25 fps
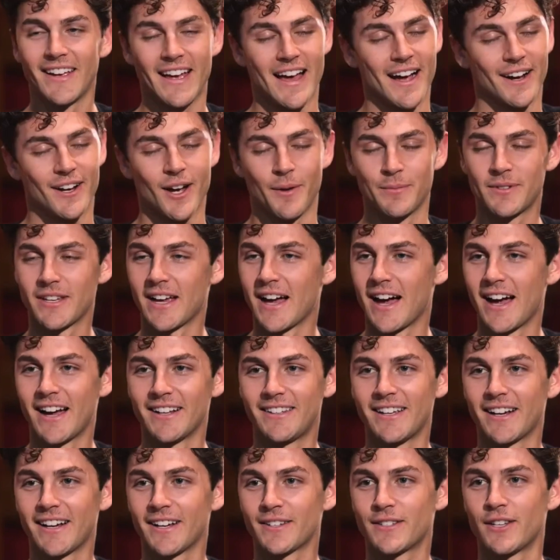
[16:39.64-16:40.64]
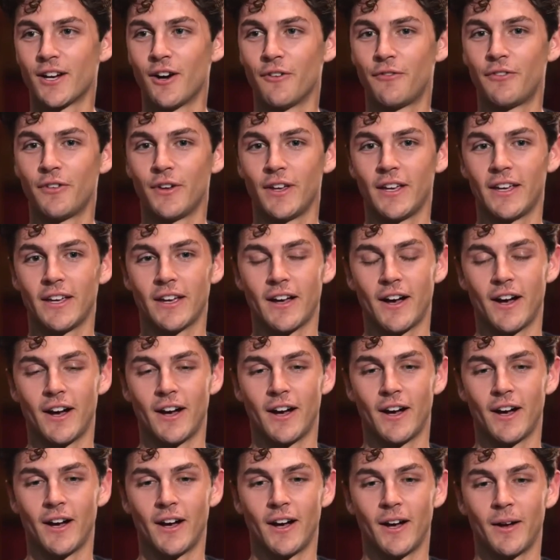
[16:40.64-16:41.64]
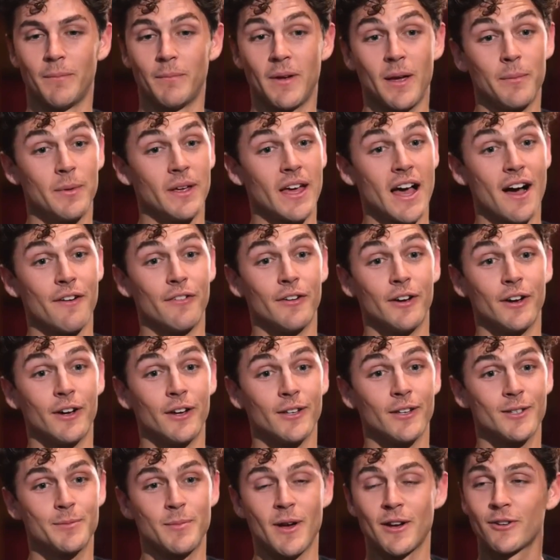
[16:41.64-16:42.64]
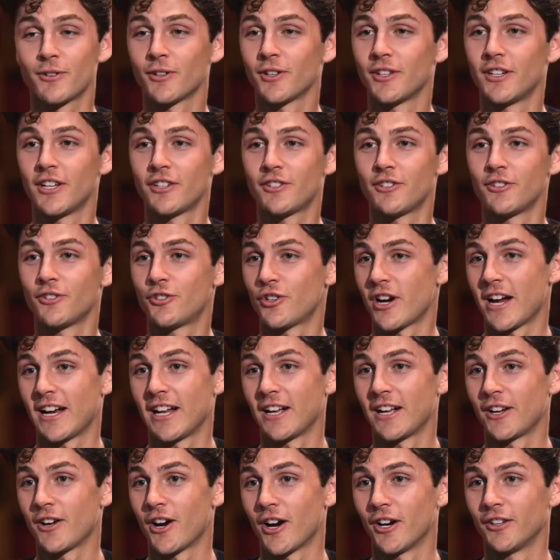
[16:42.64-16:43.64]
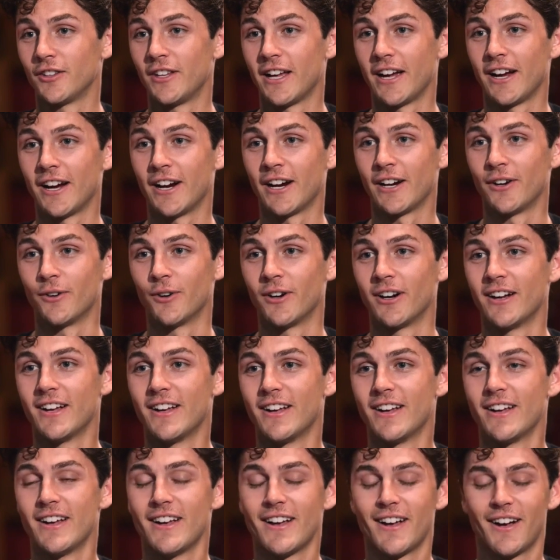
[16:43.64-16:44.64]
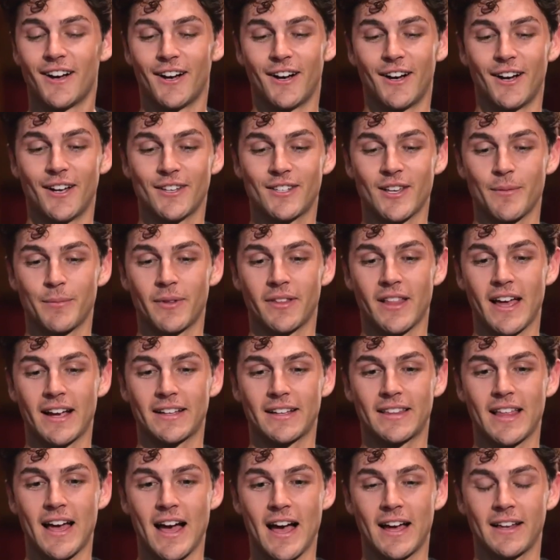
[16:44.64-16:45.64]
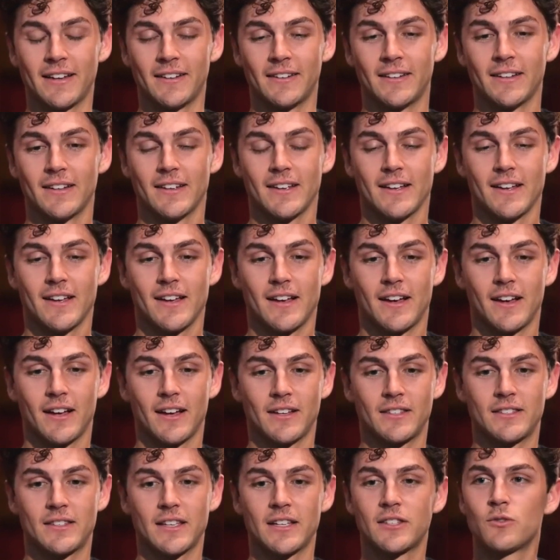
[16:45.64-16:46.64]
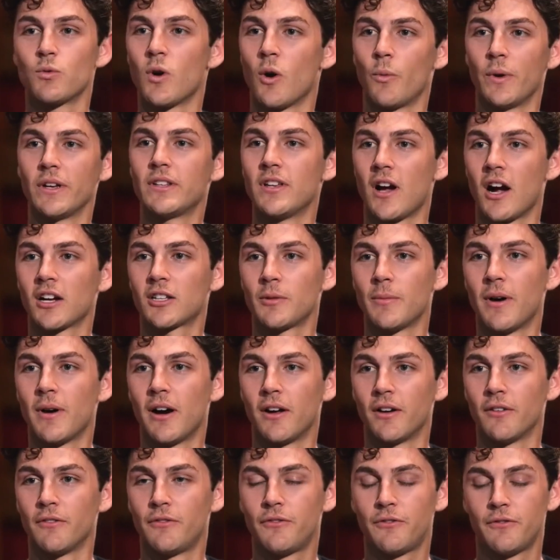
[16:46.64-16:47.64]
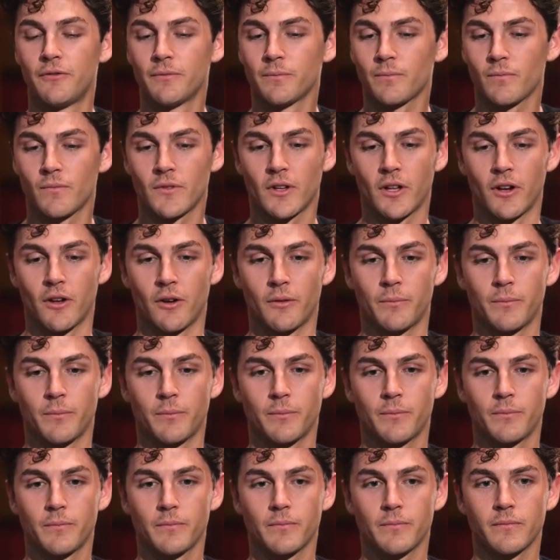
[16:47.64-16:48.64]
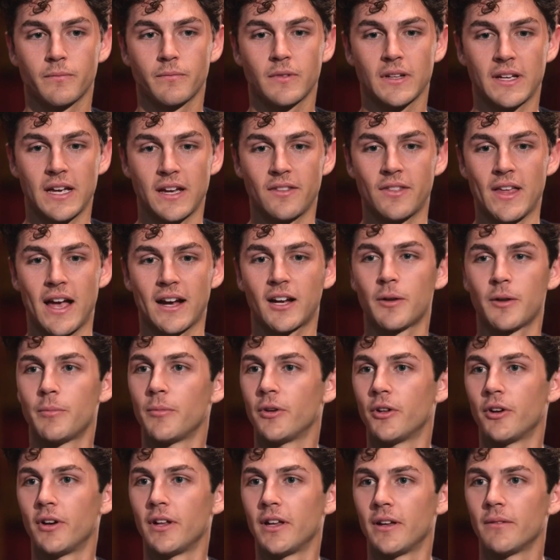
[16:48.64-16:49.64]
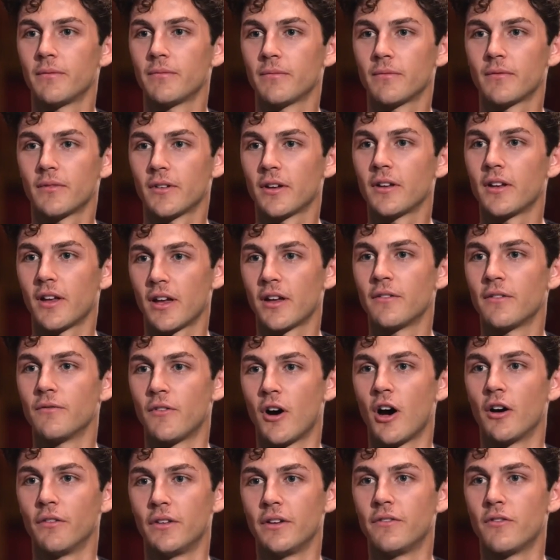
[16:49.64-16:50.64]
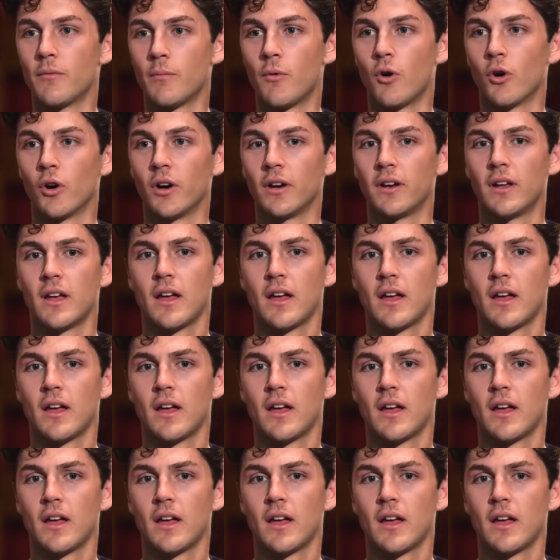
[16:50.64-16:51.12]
Yeah, come say hi, take a selfie, maybe have a special edition trading card there or something like that. And it's what we talked about of, getting that community involved even more.